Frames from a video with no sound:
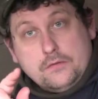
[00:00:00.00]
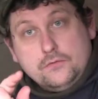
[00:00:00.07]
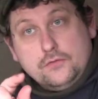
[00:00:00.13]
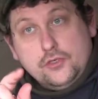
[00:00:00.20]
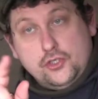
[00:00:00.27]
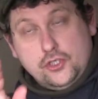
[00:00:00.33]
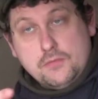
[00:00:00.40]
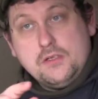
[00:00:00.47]

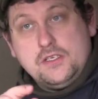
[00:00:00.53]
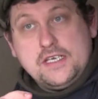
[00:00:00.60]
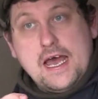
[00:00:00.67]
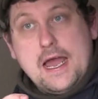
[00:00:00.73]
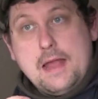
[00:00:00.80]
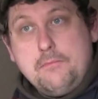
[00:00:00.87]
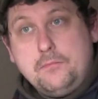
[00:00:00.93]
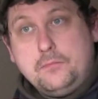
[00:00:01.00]
the
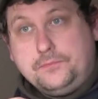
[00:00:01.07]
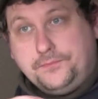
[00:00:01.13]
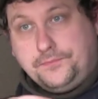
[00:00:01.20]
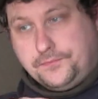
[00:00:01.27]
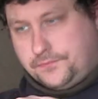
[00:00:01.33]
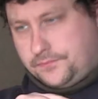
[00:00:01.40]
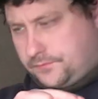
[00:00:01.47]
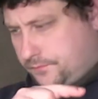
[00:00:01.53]
summertime,
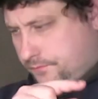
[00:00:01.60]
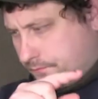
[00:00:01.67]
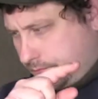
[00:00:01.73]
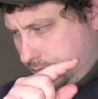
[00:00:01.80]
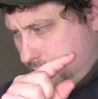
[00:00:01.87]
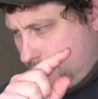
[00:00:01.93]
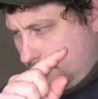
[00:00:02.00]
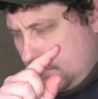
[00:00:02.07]

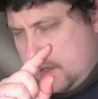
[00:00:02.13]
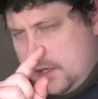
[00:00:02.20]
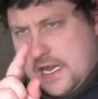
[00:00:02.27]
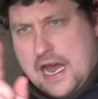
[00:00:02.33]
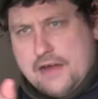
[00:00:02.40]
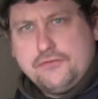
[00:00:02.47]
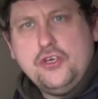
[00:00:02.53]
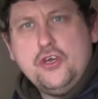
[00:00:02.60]
you
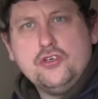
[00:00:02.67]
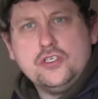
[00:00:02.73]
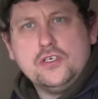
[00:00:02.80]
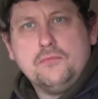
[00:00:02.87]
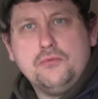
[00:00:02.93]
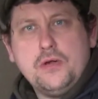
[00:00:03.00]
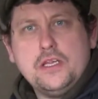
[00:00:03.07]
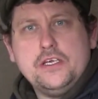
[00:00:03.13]
have to use an
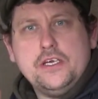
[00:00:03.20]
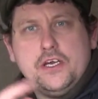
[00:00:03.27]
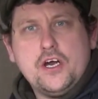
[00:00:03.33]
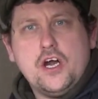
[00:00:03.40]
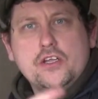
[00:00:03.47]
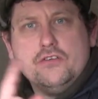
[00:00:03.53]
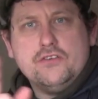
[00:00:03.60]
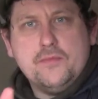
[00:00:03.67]
umbrella, you
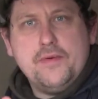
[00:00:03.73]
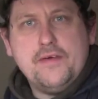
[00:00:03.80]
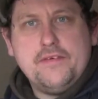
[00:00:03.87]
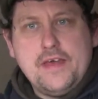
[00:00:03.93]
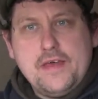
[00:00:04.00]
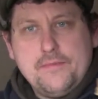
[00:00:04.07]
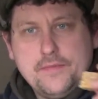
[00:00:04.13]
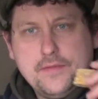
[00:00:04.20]
can't use a
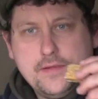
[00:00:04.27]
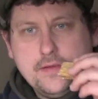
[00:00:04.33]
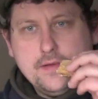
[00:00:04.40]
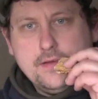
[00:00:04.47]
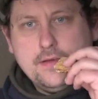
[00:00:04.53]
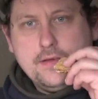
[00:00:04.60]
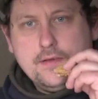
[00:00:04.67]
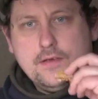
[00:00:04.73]
bivvy.
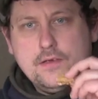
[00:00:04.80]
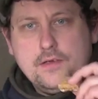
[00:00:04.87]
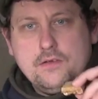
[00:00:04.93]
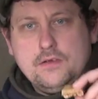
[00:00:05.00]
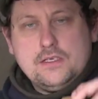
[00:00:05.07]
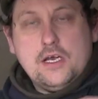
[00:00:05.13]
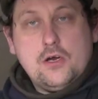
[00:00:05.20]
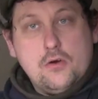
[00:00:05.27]

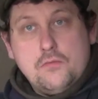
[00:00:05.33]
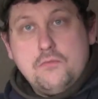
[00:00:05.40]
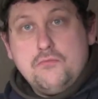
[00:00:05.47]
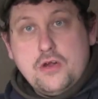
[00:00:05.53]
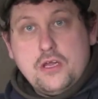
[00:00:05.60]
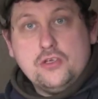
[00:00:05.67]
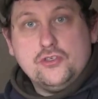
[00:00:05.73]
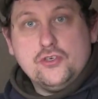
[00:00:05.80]
It's like
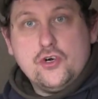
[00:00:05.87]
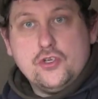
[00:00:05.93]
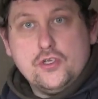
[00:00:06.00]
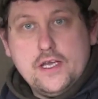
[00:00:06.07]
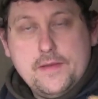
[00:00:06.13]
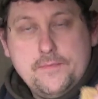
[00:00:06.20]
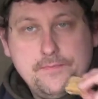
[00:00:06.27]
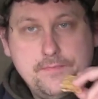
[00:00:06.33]
umbrellas only,